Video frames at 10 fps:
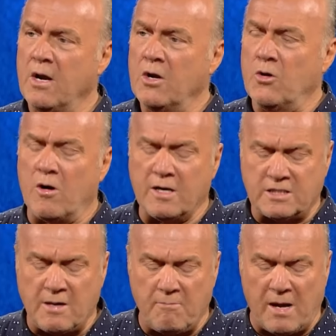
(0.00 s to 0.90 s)
nor
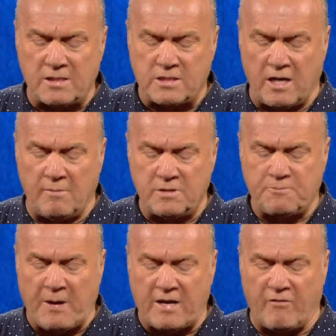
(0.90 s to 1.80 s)
does a Muslim
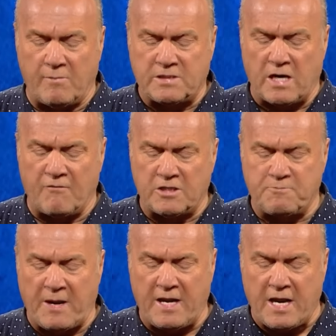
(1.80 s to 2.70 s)
speak of himself as
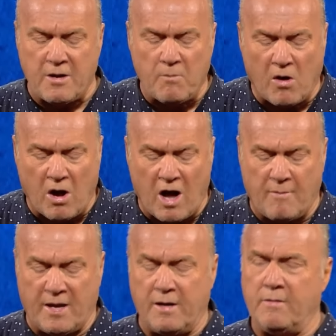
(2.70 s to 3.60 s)
being in
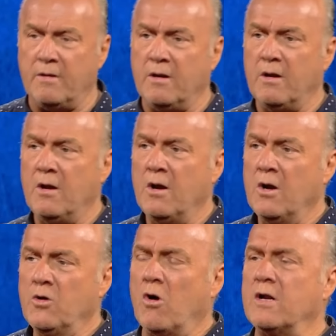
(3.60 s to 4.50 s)
Muhammad,
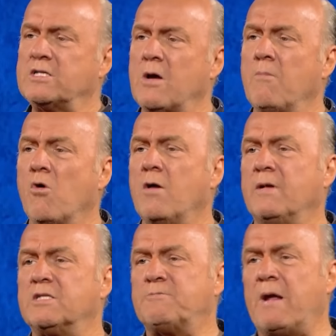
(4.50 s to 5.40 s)
nor does a
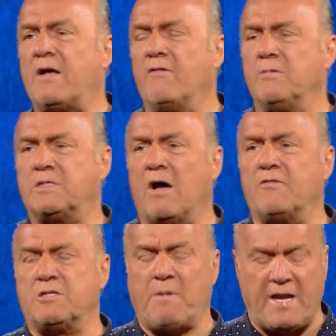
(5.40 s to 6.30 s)
Mormon speak of himself
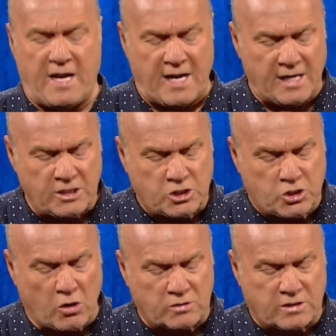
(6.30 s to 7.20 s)
as being in
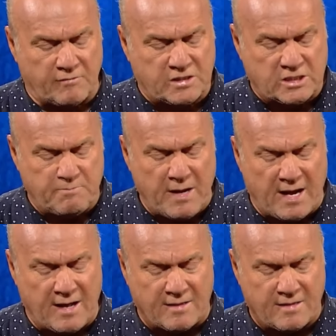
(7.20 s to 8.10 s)
Joseph
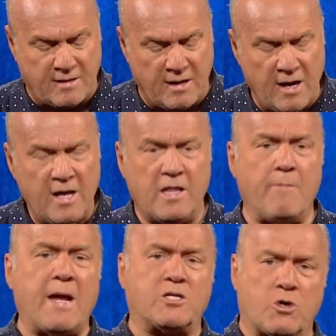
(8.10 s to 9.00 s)
Smith. They
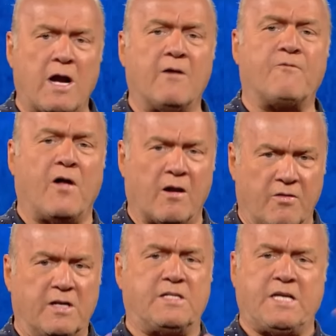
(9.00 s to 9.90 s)
may try to follow
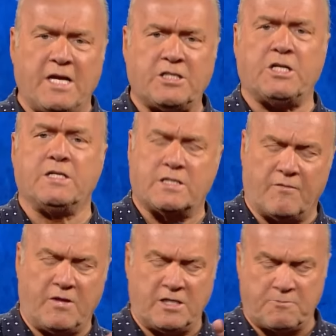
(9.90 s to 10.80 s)
the teachings
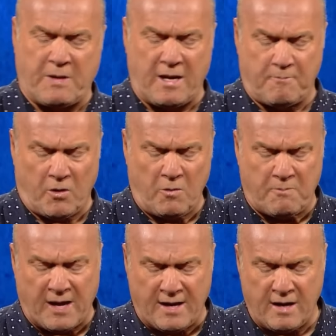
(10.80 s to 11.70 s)
of these people,
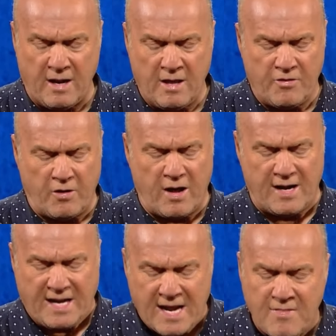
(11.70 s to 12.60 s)
but they're
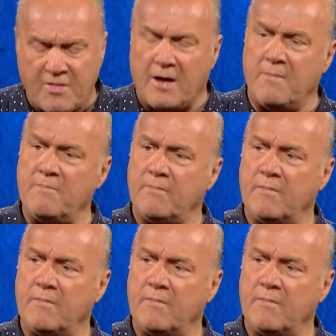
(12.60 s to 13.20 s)
not in them.